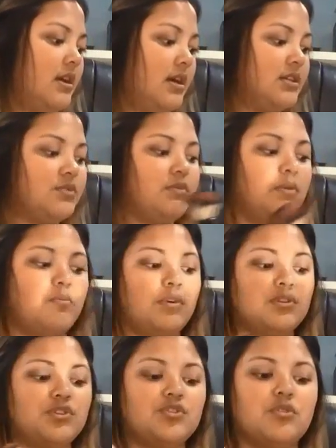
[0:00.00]
I just went
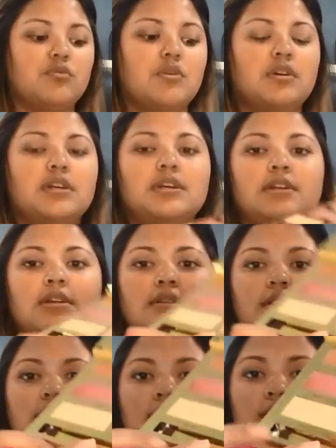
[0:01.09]
one stroke on it
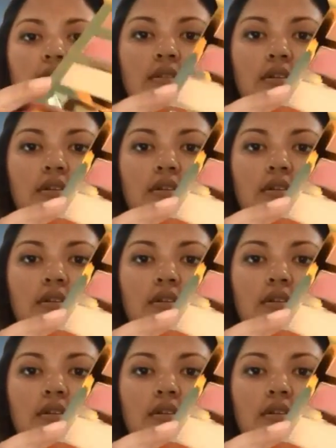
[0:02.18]
and then